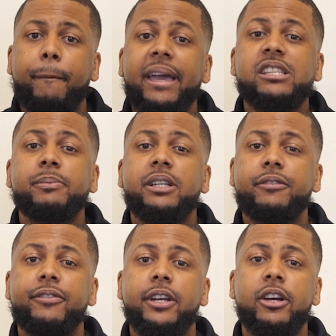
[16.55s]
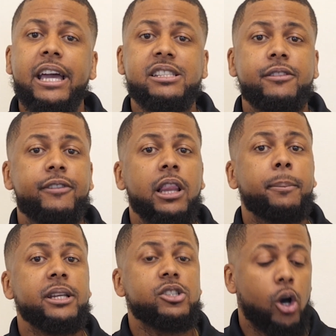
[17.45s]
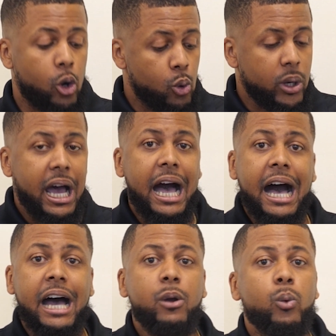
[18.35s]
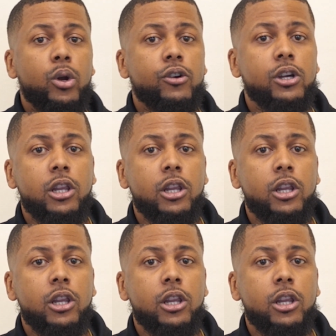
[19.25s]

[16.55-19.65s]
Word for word: Basement Defender has developed its own high water